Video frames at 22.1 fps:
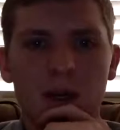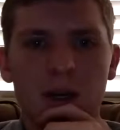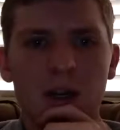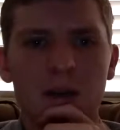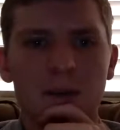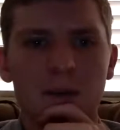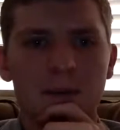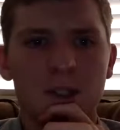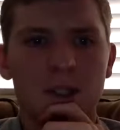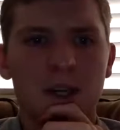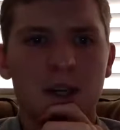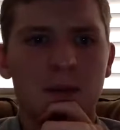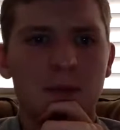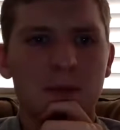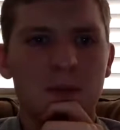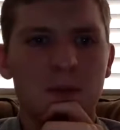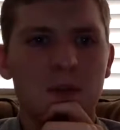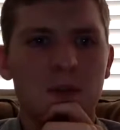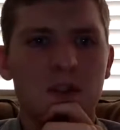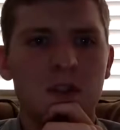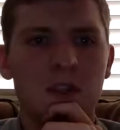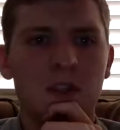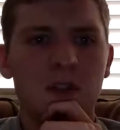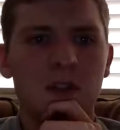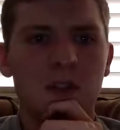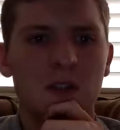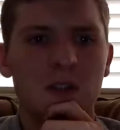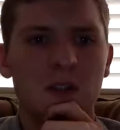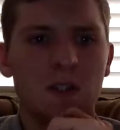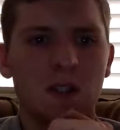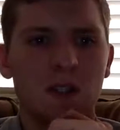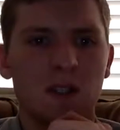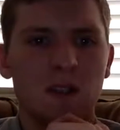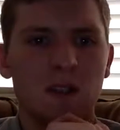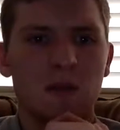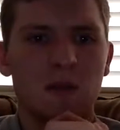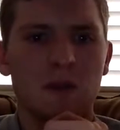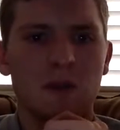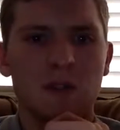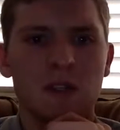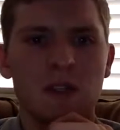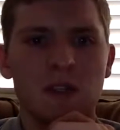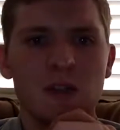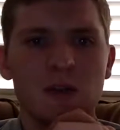bottom, chapter 6, it says
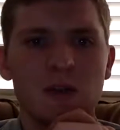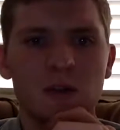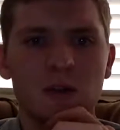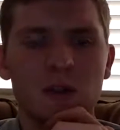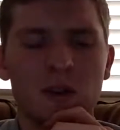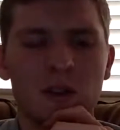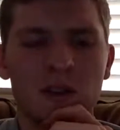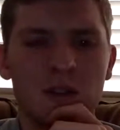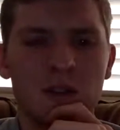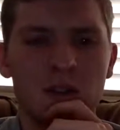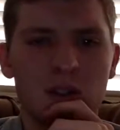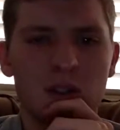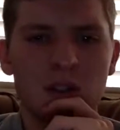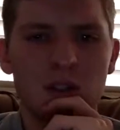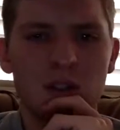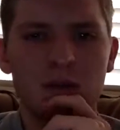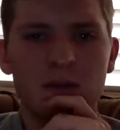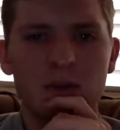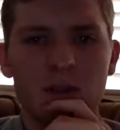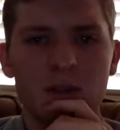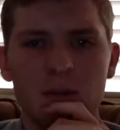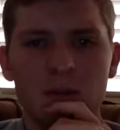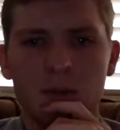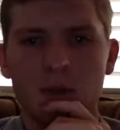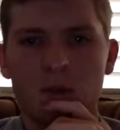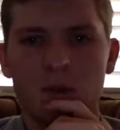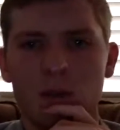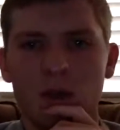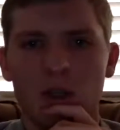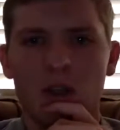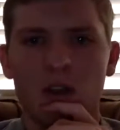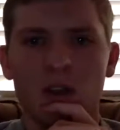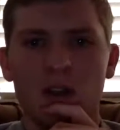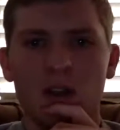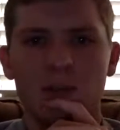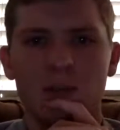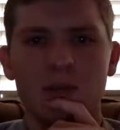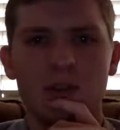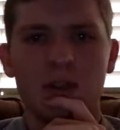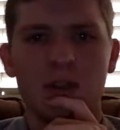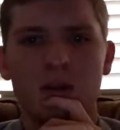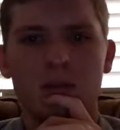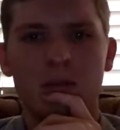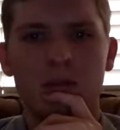a residual is the difference between the
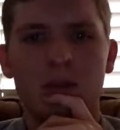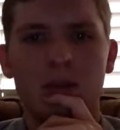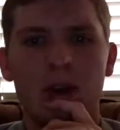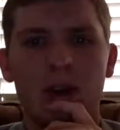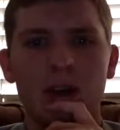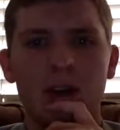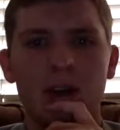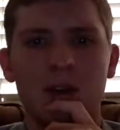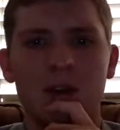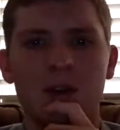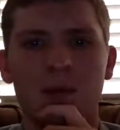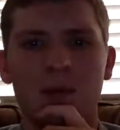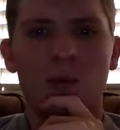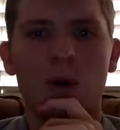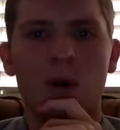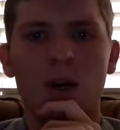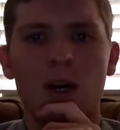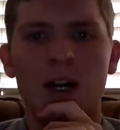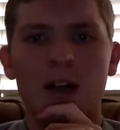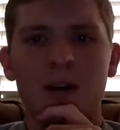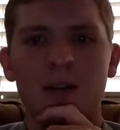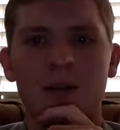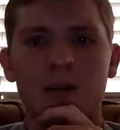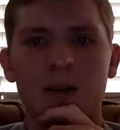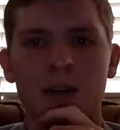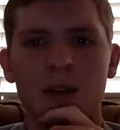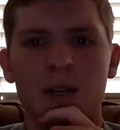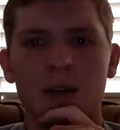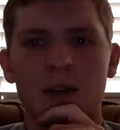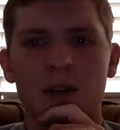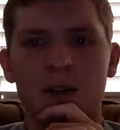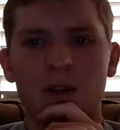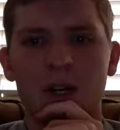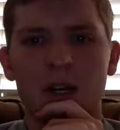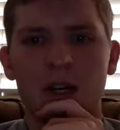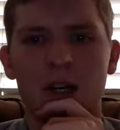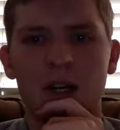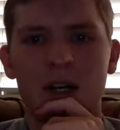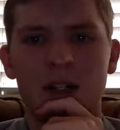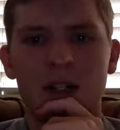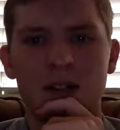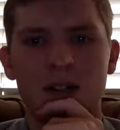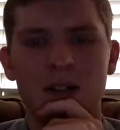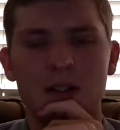observed value of y for a given
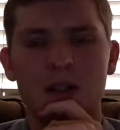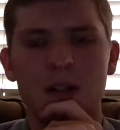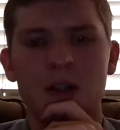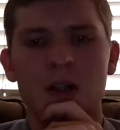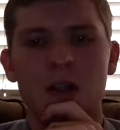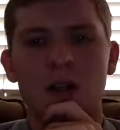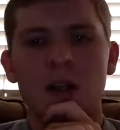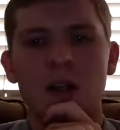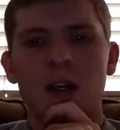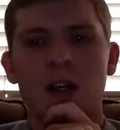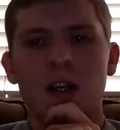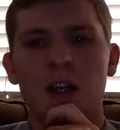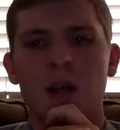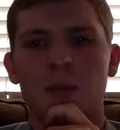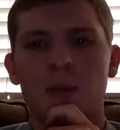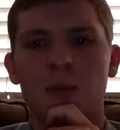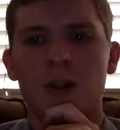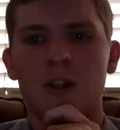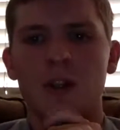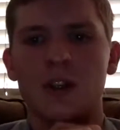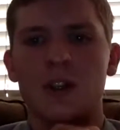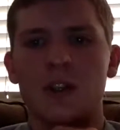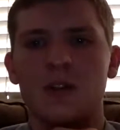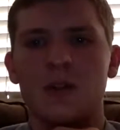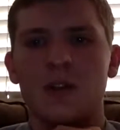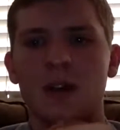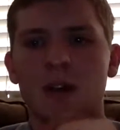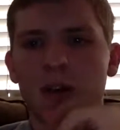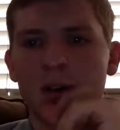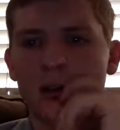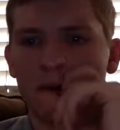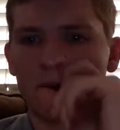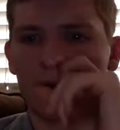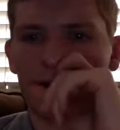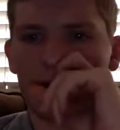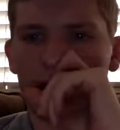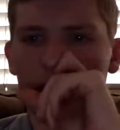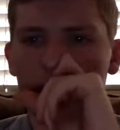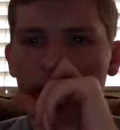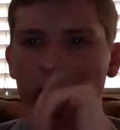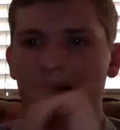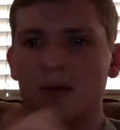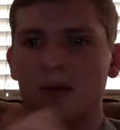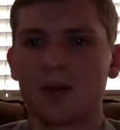x and the predicted value of y
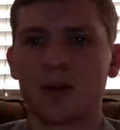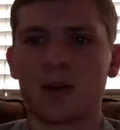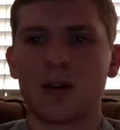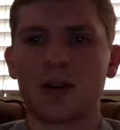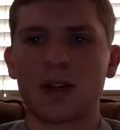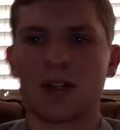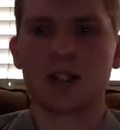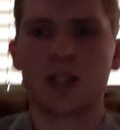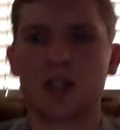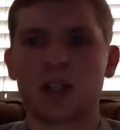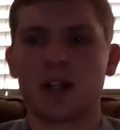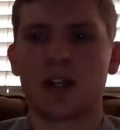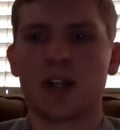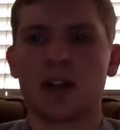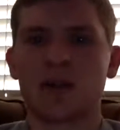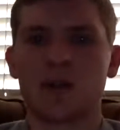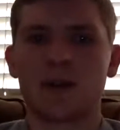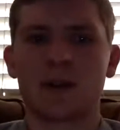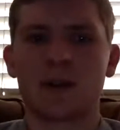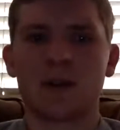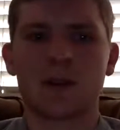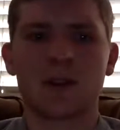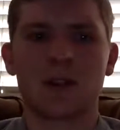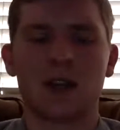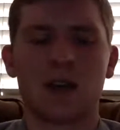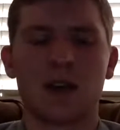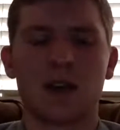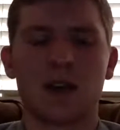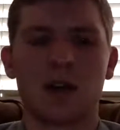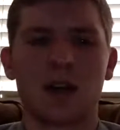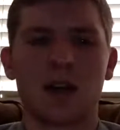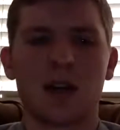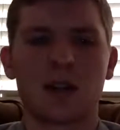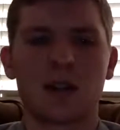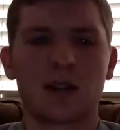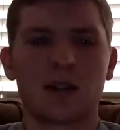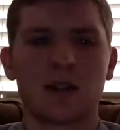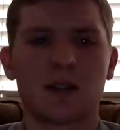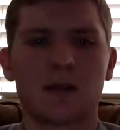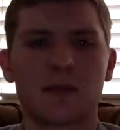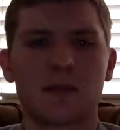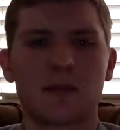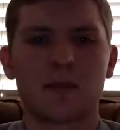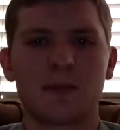on the regression line for the same
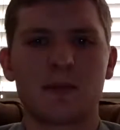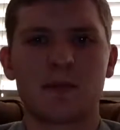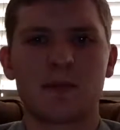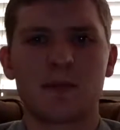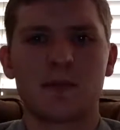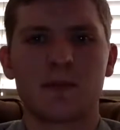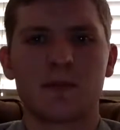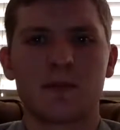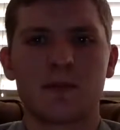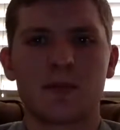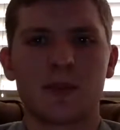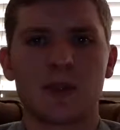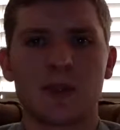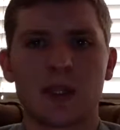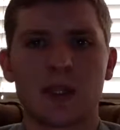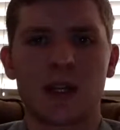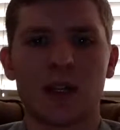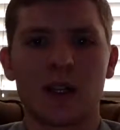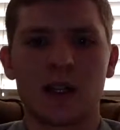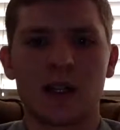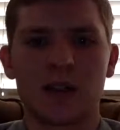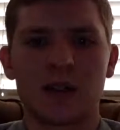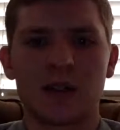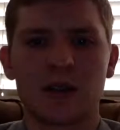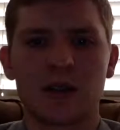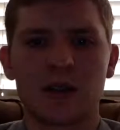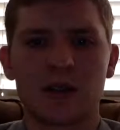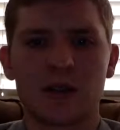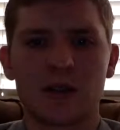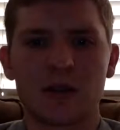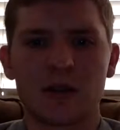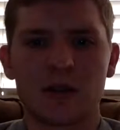x. Is that an answer?